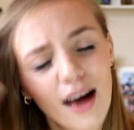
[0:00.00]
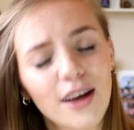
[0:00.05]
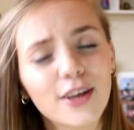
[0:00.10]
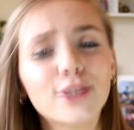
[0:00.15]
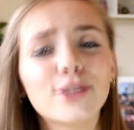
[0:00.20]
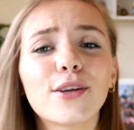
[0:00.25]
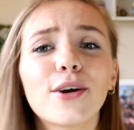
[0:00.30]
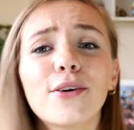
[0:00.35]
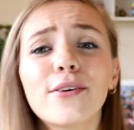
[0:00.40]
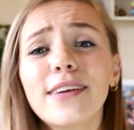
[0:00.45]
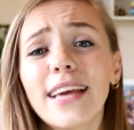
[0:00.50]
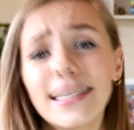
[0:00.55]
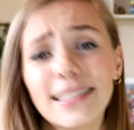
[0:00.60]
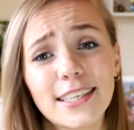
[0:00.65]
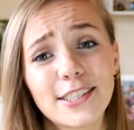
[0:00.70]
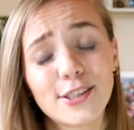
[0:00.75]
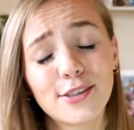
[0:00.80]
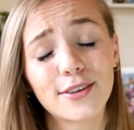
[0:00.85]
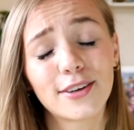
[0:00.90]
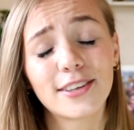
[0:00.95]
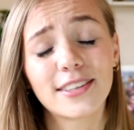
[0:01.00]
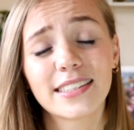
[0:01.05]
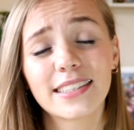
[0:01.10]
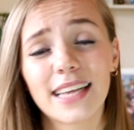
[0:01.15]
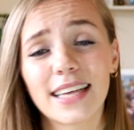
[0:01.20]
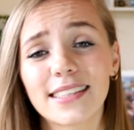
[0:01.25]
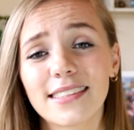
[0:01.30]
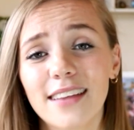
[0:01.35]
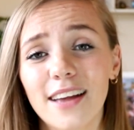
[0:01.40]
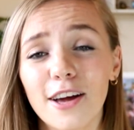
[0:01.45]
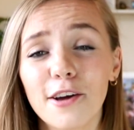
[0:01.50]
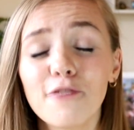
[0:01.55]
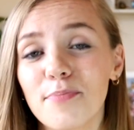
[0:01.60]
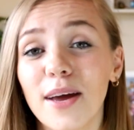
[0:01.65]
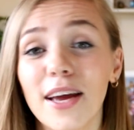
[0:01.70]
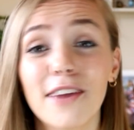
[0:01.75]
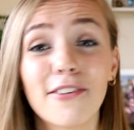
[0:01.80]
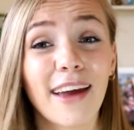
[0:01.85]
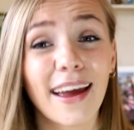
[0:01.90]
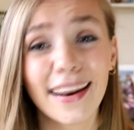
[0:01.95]
So yes, I do notice that stuff,
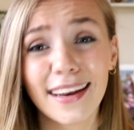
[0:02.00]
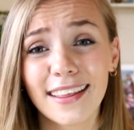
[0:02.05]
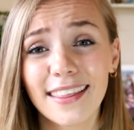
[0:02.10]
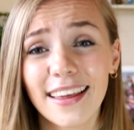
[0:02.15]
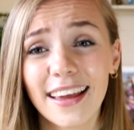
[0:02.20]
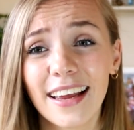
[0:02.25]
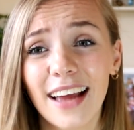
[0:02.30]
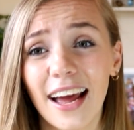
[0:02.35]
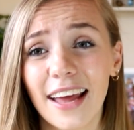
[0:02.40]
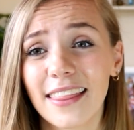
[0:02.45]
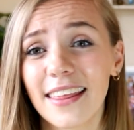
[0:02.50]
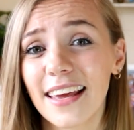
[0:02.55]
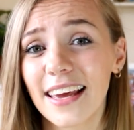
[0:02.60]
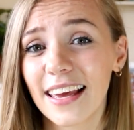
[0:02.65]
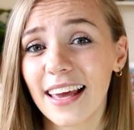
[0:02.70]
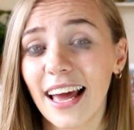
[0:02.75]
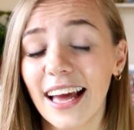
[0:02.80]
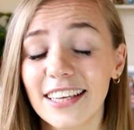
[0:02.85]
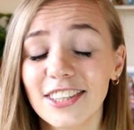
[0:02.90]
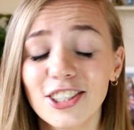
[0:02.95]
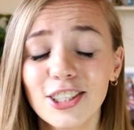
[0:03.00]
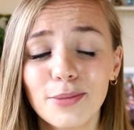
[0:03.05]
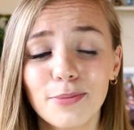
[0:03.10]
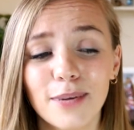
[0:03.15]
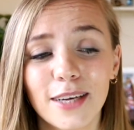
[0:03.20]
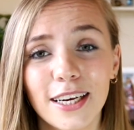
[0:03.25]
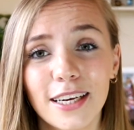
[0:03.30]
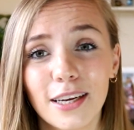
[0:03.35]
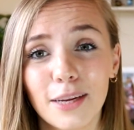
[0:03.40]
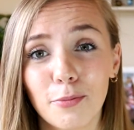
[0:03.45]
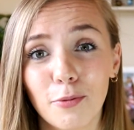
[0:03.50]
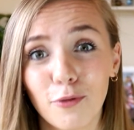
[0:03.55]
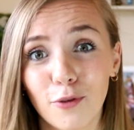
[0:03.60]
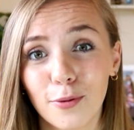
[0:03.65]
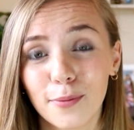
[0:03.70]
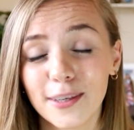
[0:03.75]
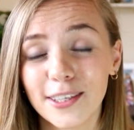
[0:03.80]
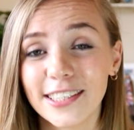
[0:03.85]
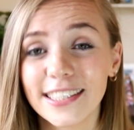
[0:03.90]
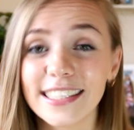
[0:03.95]
but if anything, I think actually being a
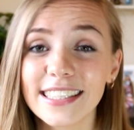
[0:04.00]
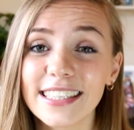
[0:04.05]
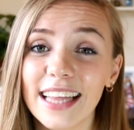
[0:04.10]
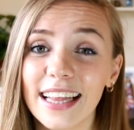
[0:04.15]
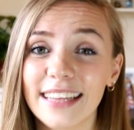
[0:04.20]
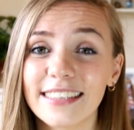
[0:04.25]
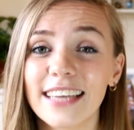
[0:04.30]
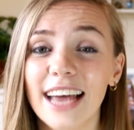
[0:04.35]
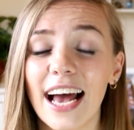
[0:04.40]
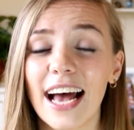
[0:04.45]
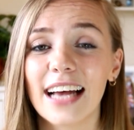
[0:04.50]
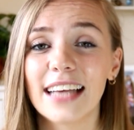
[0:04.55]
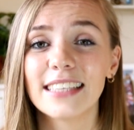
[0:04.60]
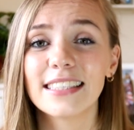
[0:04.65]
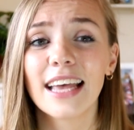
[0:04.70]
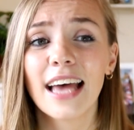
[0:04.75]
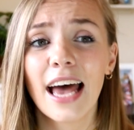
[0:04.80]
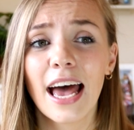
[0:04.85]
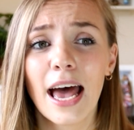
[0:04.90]
performer in Disneyland has